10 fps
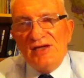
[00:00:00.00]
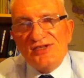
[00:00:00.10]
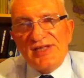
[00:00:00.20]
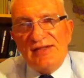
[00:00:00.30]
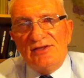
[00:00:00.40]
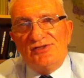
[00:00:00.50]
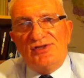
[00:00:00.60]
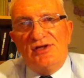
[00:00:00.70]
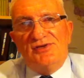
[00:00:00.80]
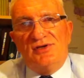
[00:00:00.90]

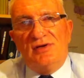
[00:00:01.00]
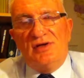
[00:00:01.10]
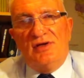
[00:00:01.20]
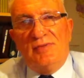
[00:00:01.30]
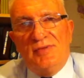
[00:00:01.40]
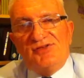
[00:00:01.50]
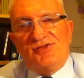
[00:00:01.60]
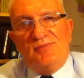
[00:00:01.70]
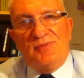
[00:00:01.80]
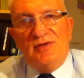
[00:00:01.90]
standards that
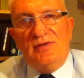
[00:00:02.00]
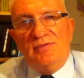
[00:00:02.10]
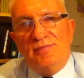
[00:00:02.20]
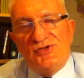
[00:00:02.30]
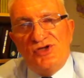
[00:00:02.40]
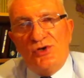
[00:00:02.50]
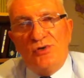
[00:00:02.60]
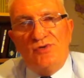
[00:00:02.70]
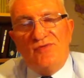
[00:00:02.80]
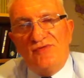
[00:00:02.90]
must be
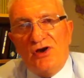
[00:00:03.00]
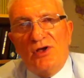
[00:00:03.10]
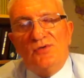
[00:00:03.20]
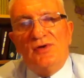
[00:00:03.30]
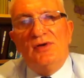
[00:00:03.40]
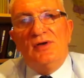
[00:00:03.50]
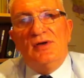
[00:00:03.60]
pursued and followed